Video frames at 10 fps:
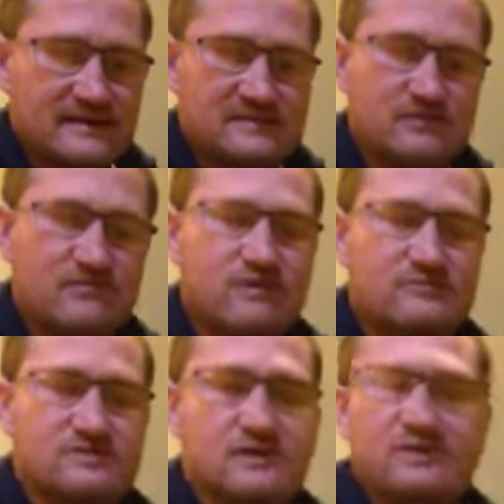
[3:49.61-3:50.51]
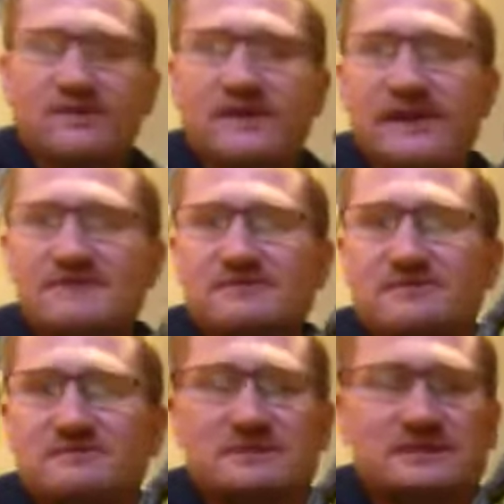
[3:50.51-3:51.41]
It's got Royal Doulton on there, so
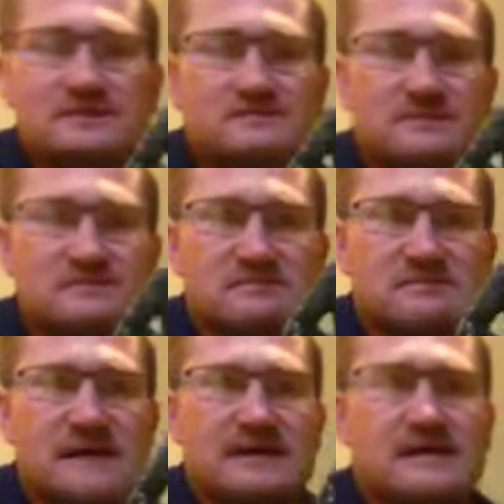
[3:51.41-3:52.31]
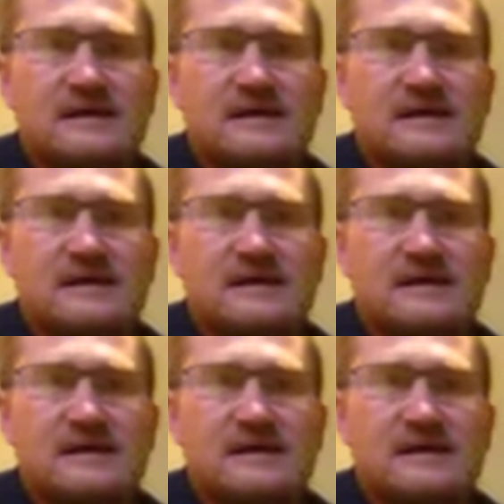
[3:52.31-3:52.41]
obviously these must have been made